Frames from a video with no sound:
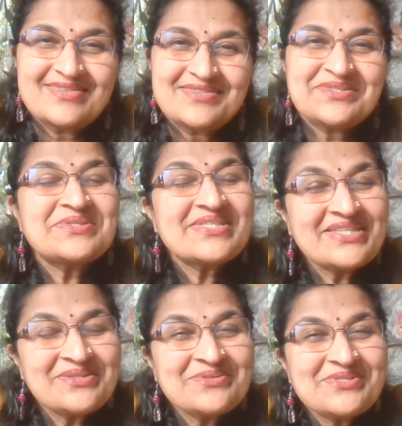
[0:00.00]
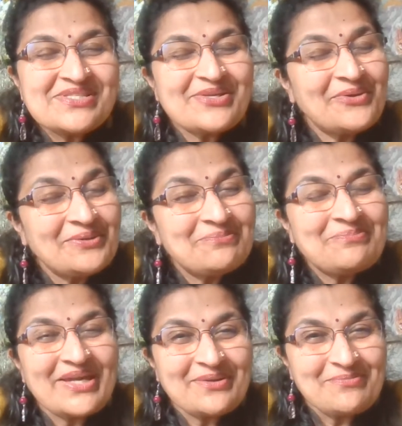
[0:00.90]
So Sindhu's
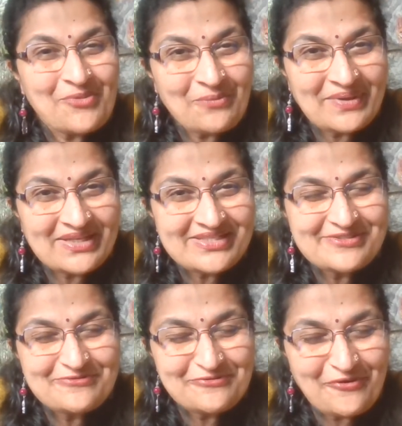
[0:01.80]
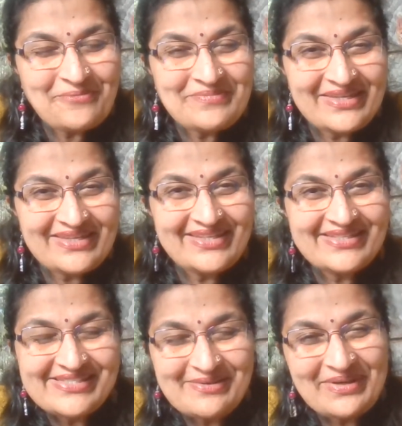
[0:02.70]
Olympic moment for me
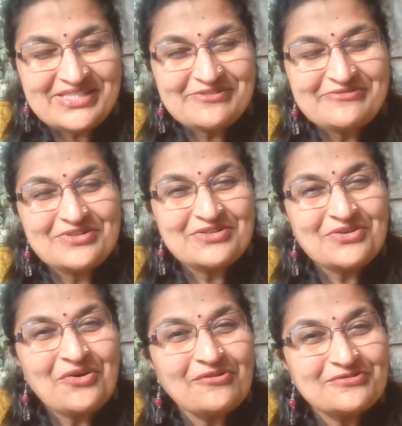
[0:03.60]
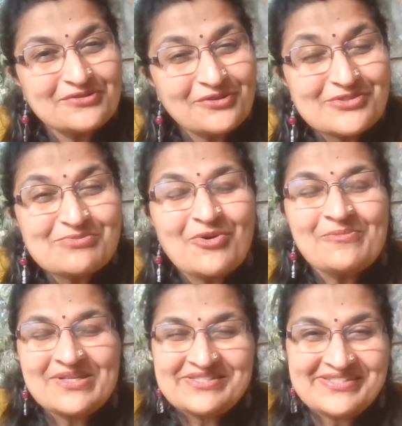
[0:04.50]
is a metaphor of those
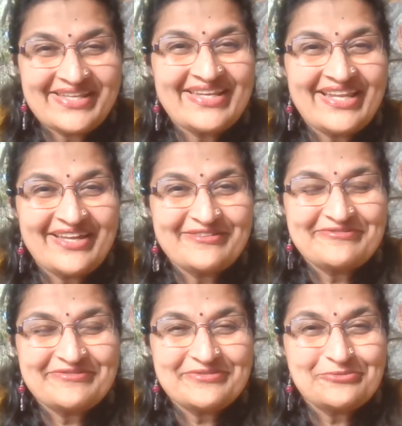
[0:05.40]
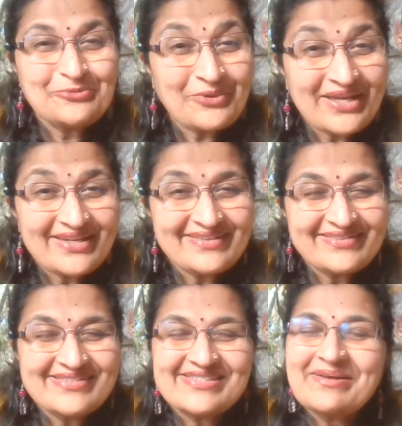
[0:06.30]
moments in life where
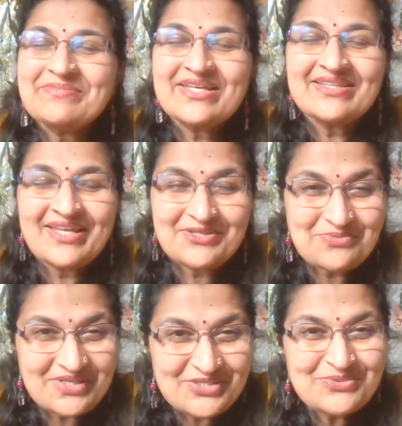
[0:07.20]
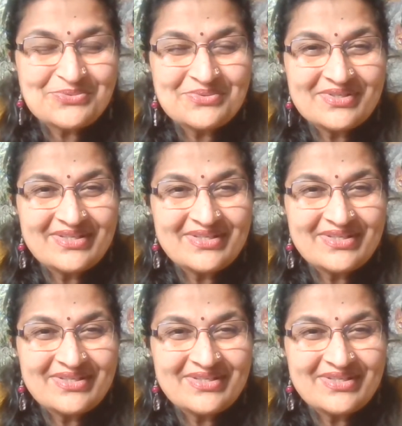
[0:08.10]
something that we do